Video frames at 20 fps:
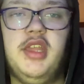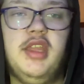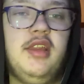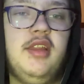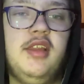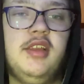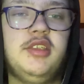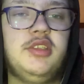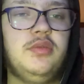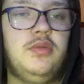and
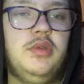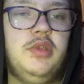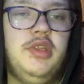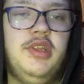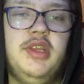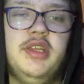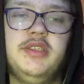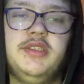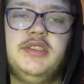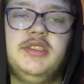this one
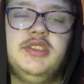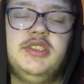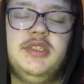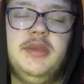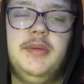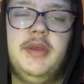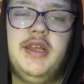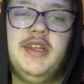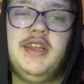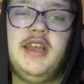here can see
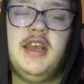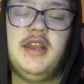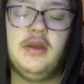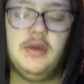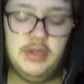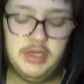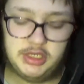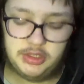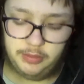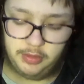by title
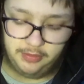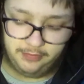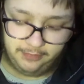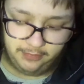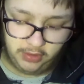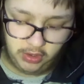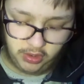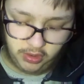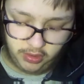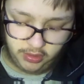it's
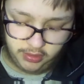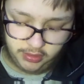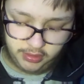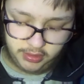for